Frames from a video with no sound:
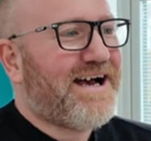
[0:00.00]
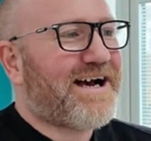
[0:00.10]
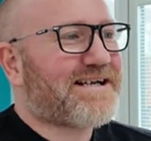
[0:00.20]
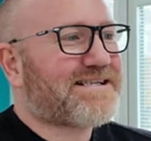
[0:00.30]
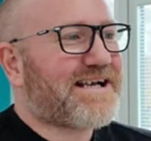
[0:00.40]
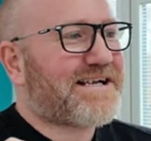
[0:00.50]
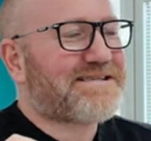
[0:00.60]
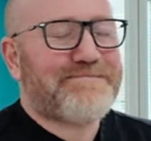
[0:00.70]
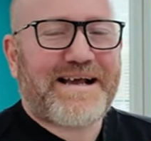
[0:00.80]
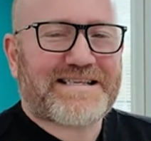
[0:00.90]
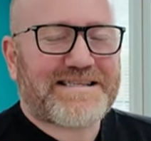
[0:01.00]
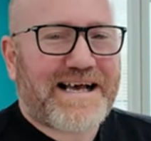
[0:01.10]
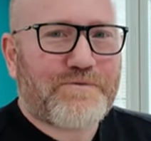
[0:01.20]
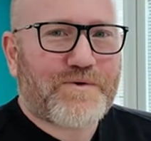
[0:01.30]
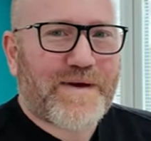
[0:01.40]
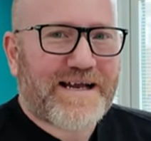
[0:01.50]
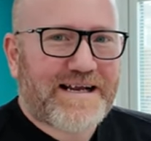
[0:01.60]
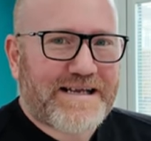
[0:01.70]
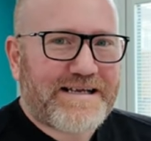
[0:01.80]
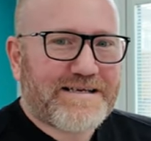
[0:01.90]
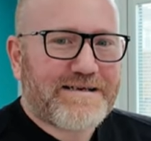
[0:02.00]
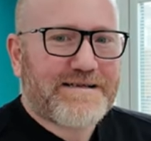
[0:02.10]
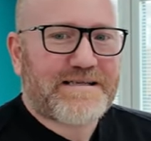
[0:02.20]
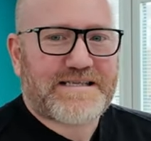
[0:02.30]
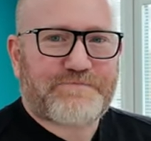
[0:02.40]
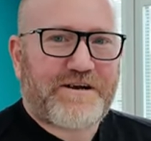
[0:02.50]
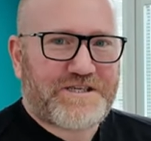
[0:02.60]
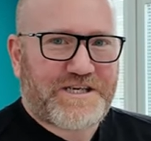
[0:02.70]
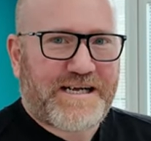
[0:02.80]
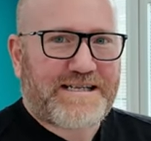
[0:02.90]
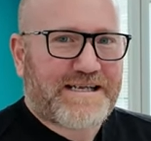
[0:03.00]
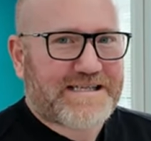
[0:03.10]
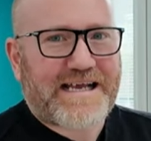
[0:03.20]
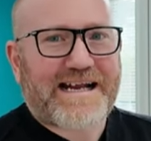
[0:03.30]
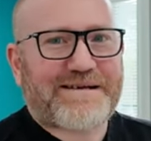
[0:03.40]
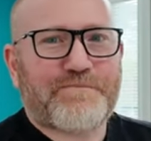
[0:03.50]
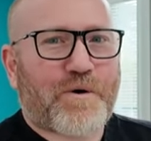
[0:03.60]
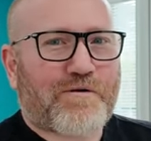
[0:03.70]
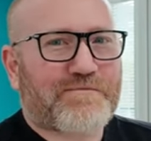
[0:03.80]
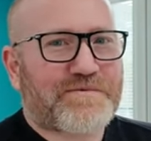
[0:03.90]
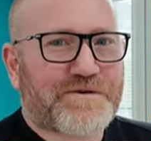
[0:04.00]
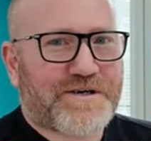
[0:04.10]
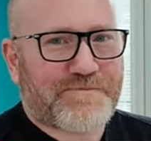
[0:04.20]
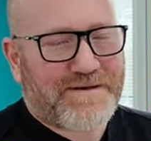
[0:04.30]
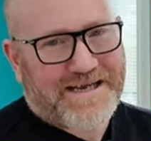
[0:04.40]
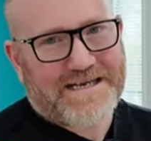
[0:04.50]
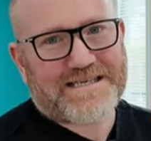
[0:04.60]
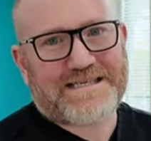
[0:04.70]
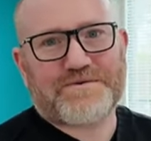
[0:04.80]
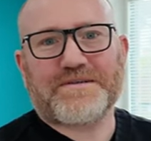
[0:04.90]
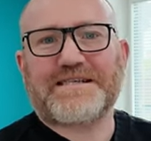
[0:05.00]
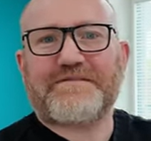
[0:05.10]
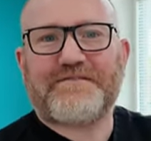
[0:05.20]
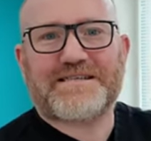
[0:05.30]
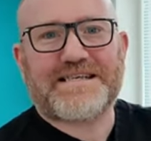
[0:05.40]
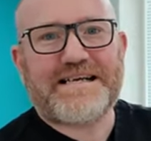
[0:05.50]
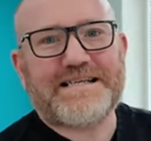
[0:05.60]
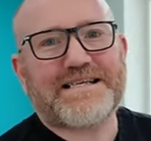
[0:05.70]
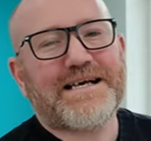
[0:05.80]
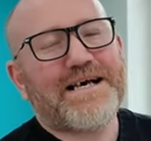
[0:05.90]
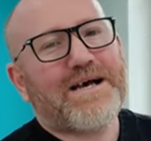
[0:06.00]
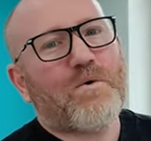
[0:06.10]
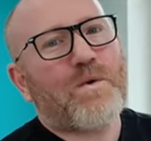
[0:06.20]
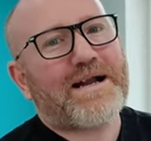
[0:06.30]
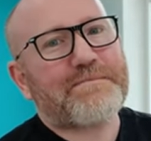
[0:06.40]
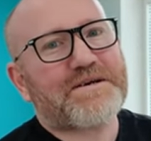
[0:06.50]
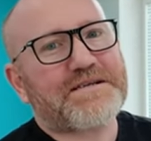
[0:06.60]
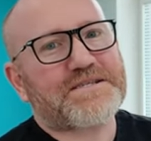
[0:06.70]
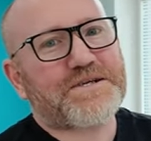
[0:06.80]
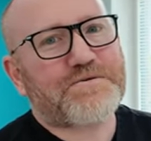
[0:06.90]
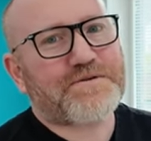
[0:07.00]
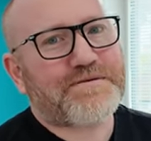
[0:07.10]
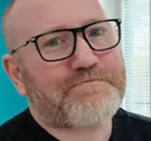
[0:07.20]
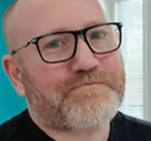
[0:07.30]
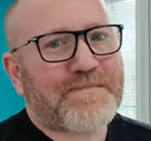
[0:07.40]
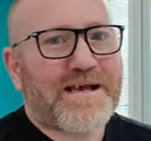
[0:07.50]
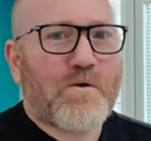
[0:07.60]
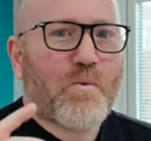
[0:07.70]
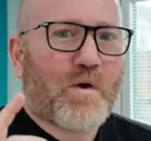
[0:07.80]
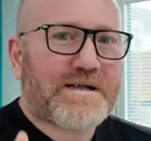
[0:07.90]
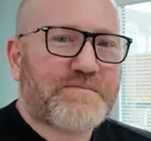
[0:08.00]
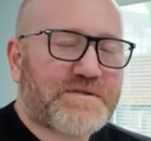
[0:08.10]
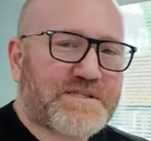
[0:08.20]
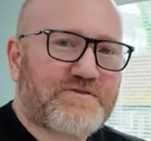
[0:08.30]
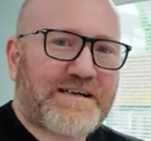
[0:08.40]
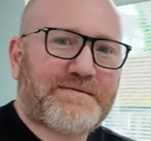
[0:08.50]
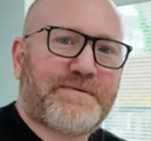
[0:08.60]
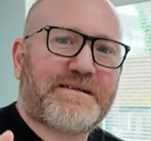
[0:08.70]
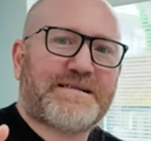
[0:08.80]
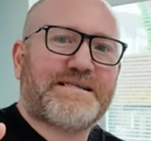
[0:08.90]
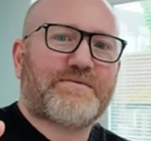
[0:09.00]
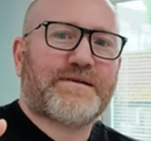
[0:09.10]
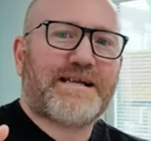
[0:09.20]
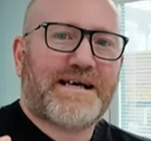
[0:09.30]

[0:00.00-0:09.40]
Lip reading: And it's amazing how quickly the spreadsheet is getting more and more complicated. So all the different seeds, when I'm going to sow them. What I'm also trying to build into it